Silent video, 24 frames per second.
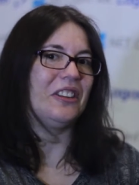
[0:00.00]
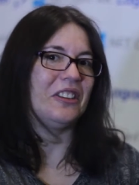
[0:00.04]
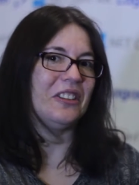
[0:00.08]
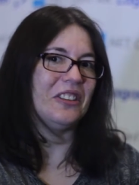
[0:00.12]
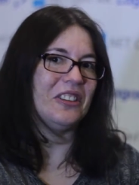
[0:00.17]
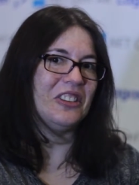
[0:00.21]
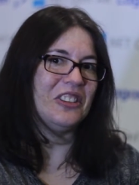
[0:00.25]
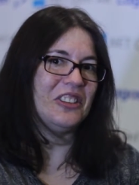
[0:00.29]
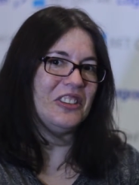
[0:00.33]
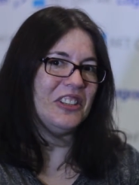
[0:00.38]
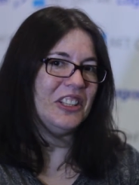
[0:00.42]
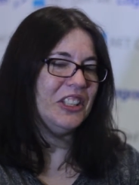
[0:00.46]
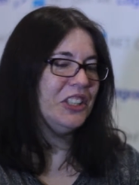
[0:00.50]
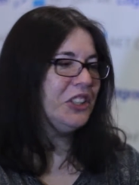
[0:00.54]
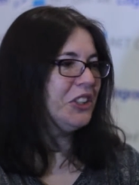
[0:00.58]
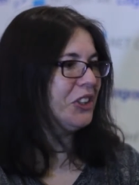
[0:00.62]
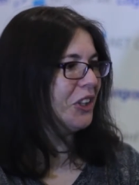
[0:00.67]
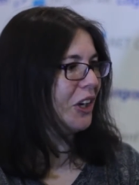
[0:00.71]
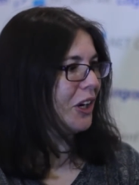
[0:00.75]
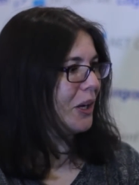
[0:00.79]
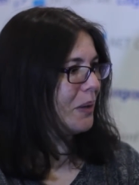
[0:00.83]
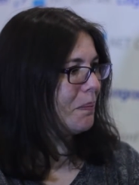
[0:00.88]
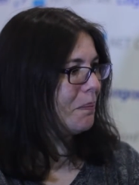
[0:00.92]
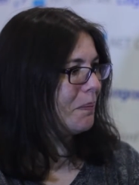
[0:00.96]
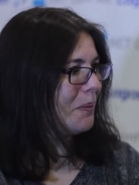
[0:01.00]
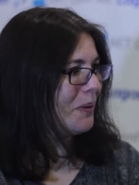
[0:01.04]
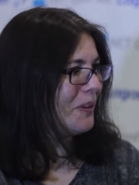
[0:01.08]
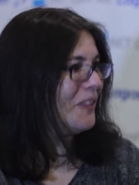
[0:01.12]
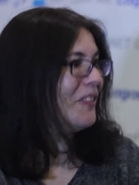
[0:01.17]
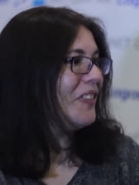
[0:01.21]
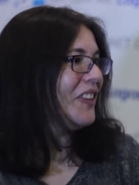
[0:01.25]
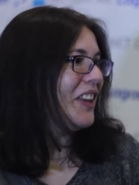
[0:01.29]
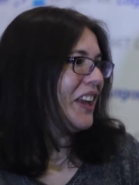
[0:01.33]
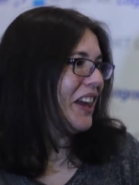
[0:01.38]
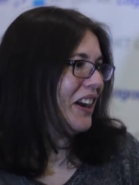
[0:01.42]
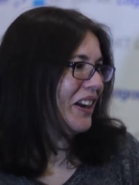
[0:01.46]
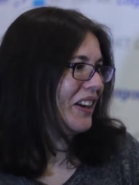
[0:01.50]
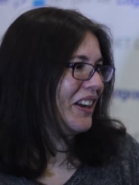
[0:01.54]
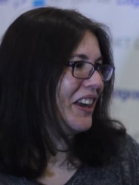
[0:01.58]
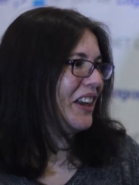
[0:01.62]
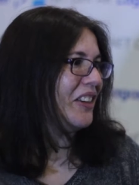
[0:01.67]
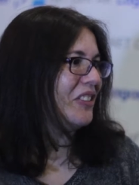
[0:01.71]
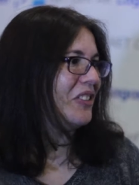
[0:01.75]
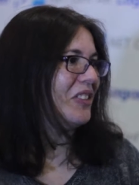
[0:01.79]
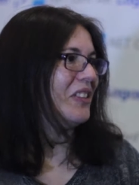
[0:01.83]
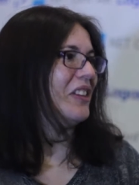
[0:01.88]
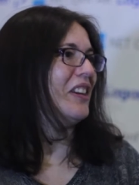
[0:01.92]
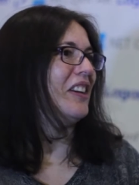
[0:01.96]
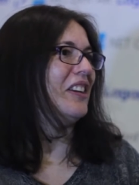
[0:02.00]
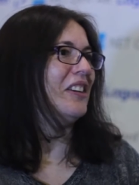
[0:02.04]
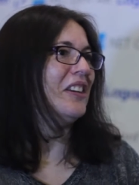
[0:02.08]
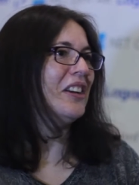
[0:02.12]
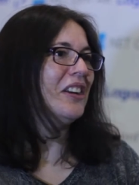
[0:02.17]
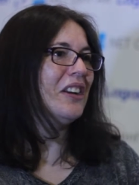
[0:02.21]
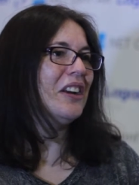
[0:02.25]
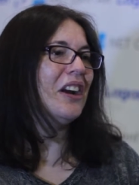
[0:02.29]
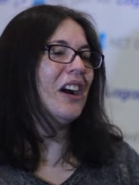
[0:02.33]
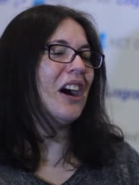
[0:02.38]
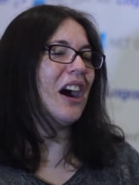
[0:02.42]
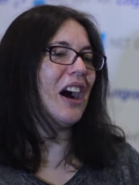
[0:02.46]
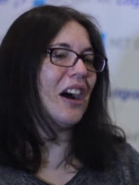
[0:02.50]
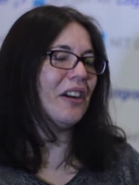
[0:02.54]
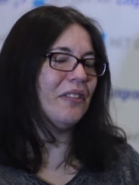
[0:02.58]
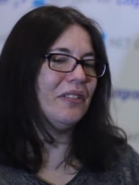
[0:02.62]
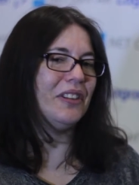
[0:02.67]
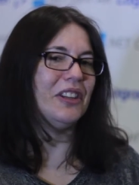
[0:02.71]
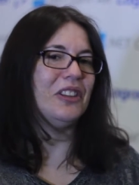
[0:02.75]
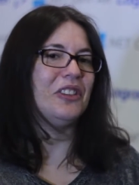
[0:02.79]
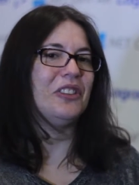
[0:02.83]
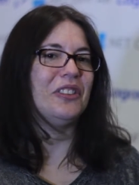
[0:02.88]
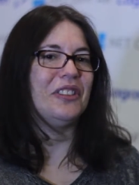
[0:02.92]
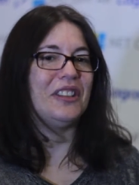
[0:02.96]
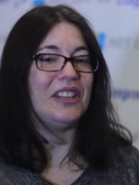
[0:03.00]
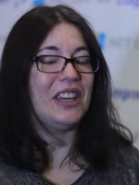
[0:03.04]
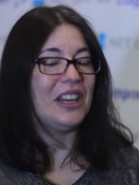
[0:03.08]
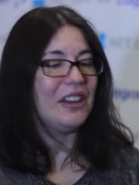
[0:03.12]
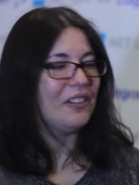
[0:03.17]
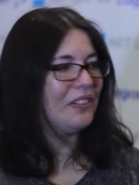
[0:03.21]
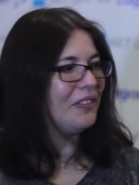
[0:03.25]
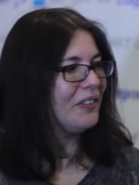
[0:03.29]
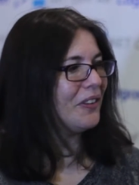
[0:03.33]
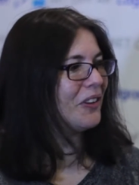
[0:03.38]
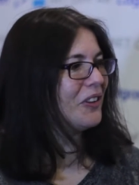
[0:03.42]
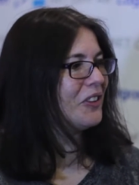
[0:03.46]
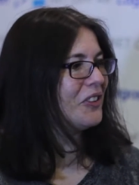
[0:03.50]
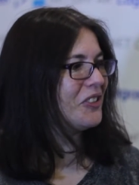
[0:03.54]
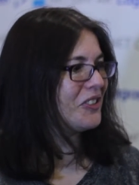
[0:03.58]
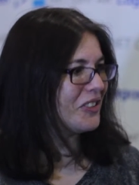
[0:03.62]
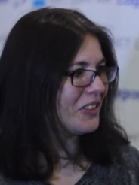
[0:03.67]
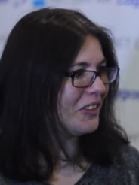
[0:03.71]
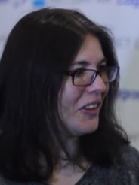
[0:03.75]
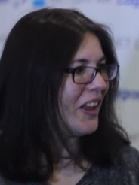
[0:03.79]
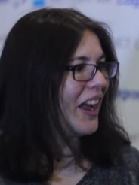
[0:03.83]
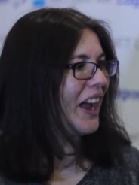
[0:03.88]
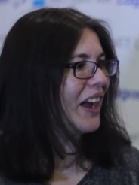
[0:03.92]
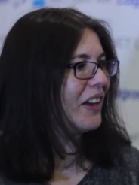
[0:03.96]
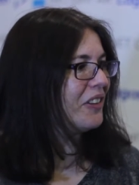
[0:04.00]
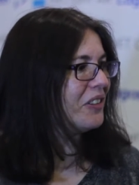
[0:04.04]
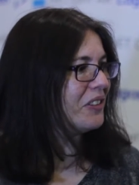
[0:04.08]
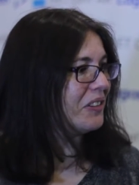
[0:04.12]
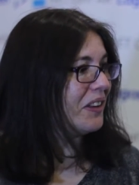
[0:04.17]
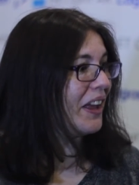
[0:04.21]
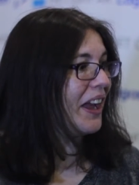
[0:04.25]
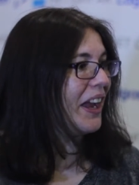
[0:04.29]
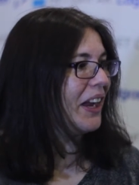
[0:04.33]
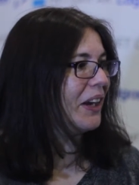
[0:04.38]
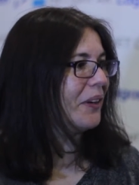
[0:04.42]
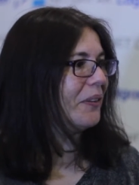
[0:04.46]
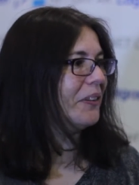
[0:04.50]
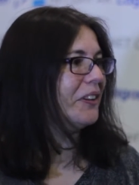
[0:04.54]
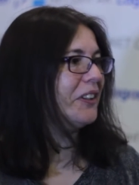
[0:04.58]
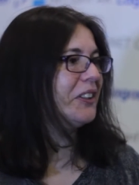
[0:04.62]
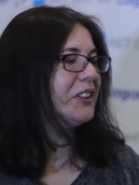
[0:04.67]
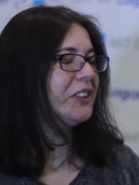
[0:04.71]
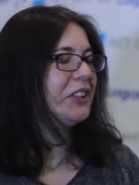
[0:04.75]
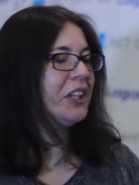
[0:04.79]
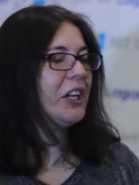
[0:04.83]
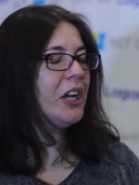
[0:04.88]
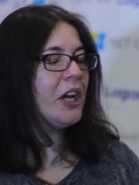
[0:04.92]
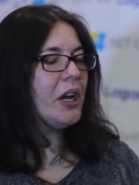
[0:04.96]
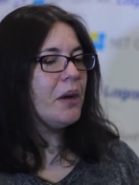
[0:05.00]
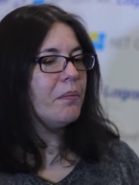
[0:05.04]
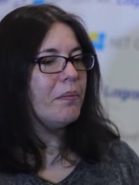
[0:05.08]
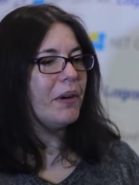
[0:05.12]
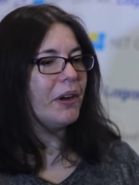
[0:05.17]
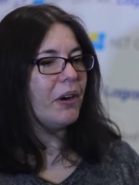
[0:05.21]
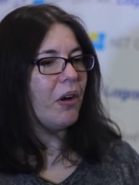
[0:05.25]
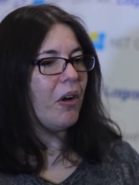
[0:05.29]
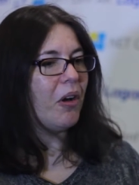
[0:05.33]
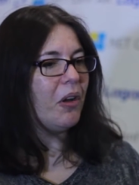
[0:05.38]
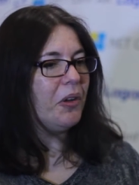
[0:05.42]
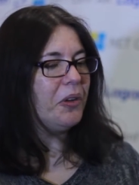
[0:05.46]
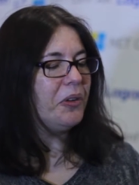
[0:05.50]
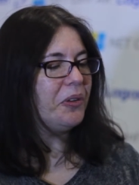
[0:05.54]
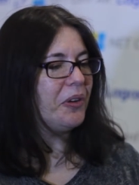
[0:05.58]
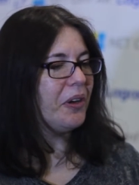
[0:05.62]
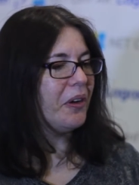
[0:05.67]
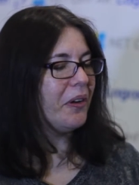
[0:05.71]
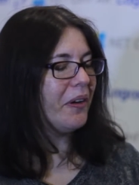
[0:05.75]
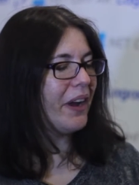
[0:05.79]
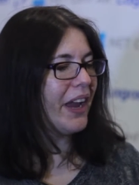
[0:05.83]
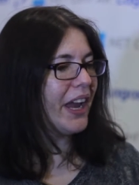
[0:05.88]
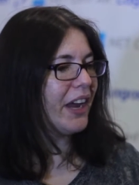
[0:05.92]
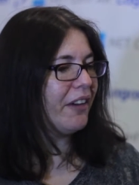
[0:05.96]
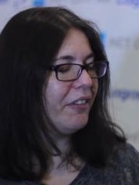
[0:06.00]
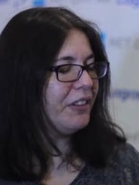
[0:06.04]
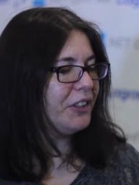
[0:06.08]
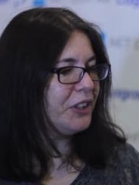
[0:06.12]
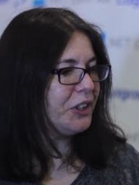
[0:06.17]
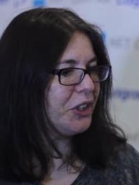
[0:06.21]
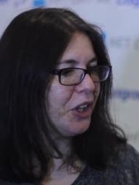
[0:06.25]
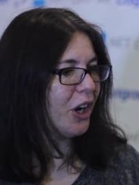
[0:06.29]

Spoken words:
there is C# as obviously a first-class language, but also F#,